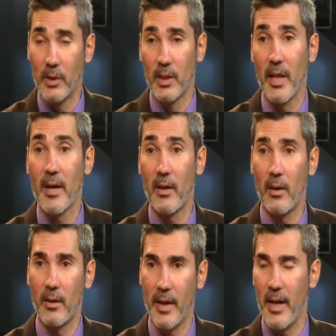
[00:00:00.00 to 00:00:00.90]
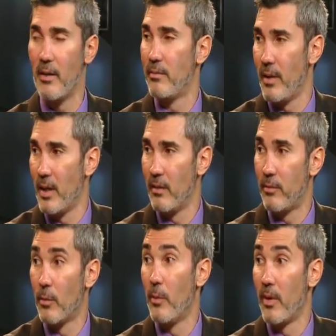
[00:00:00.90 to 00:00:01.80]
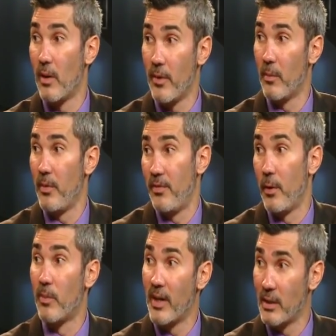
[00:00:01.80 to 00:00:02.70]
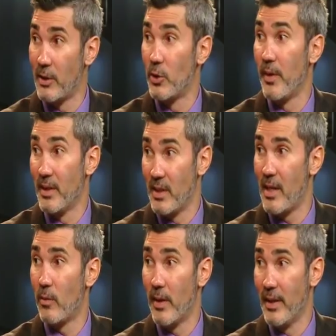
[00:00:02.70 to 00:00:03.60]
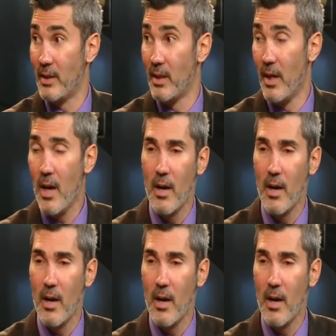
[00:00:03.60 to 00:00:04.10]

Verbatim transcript: There's a lot of call to have uh, former Governor Phil Bredesen join the Senate race.